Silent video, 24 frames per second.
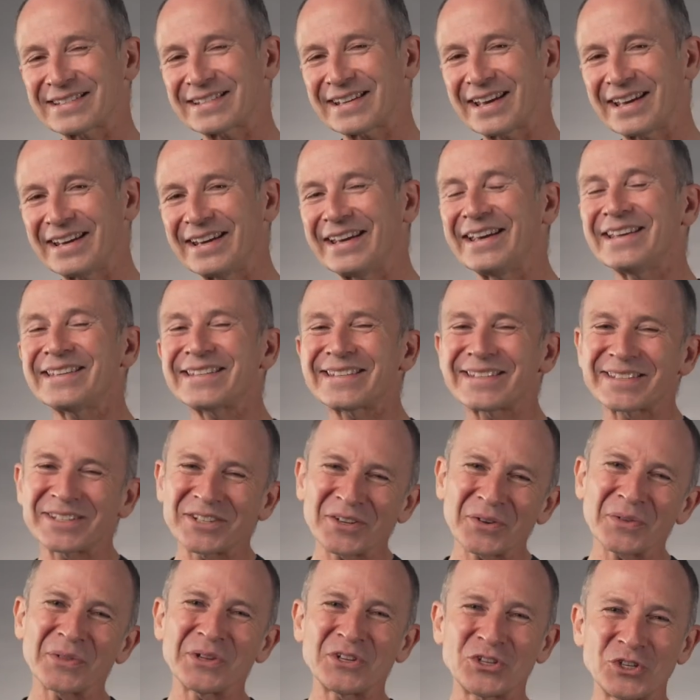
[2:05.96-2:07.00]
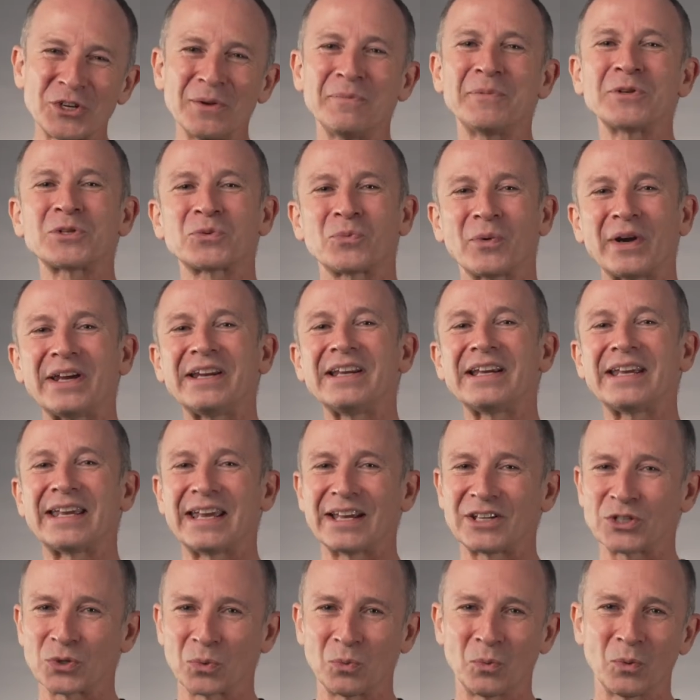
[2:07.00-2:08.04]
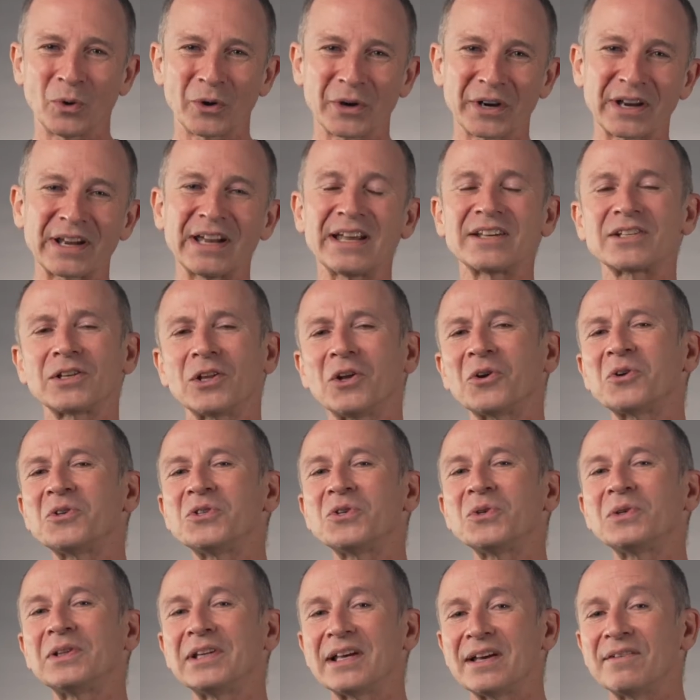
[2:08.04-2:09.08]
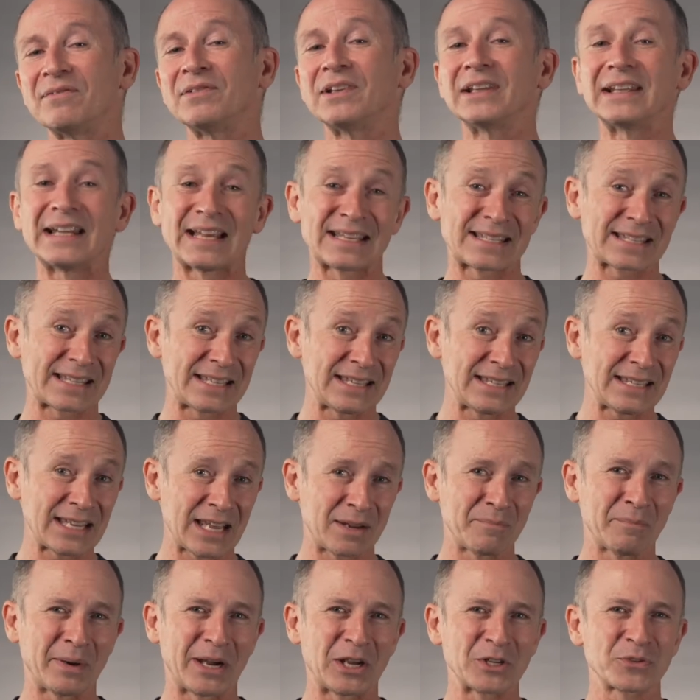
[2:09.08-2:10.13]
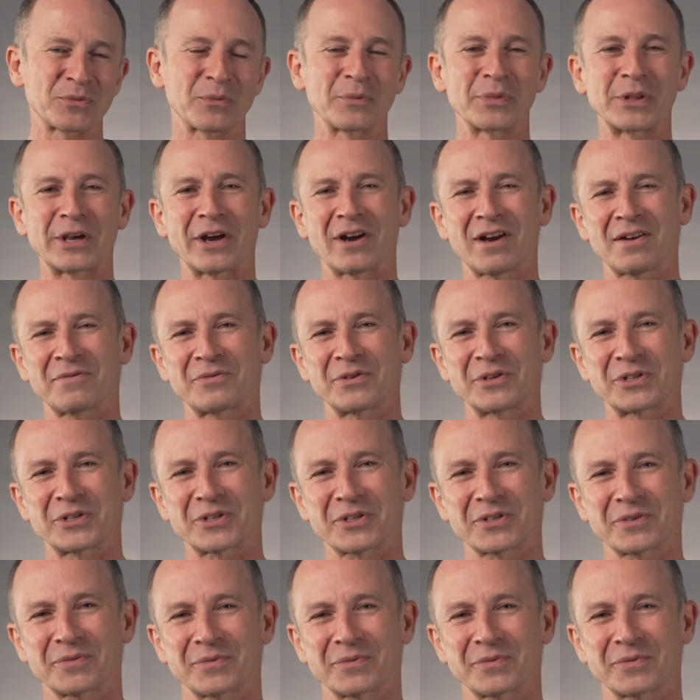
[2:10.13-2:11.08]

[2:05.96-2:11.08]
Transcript: said, it's still the cheapest way to get to work as long as you live less than 10 miles from the office.